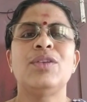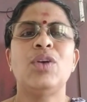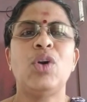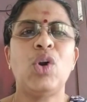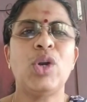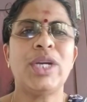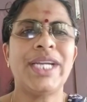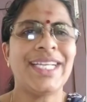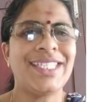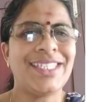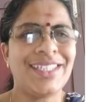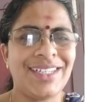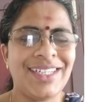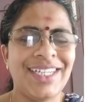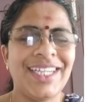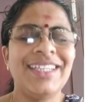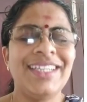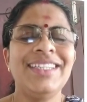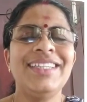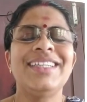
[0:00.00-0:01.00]
Okay
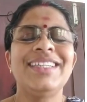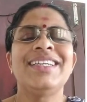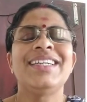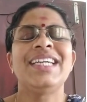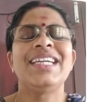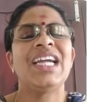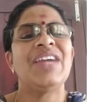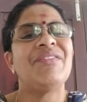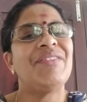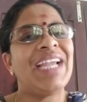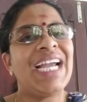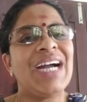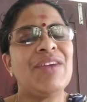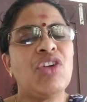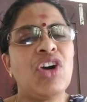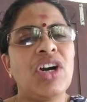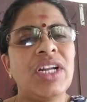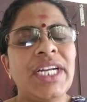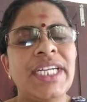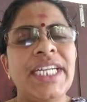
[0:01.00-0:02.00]
children, we have
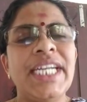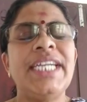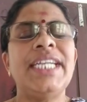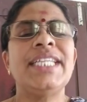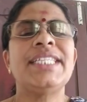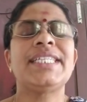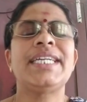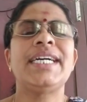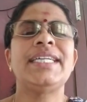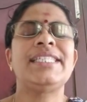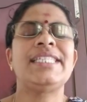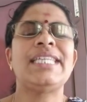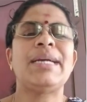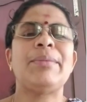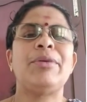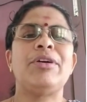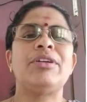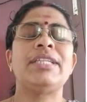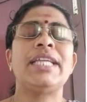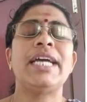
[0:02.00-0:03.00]
already discussed
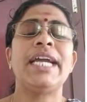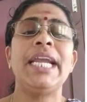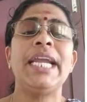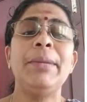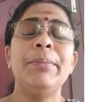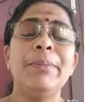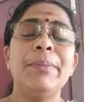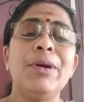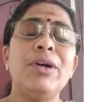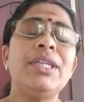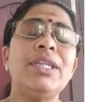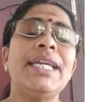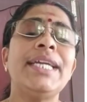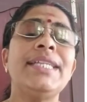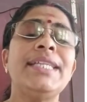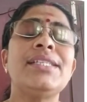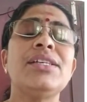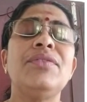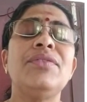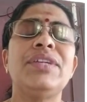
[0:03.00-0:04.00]
about the
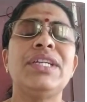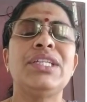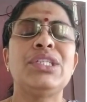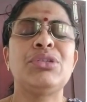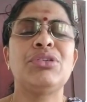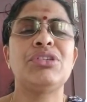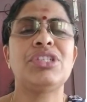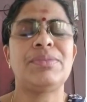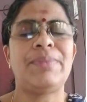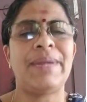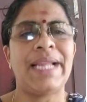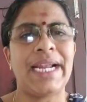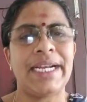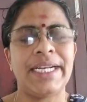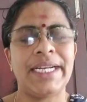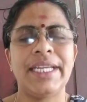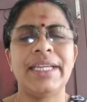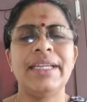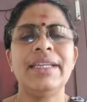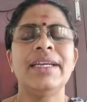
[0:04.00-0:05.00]
importance of resource
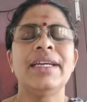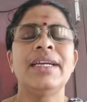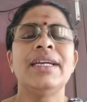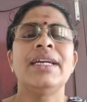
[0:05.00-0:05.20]
planning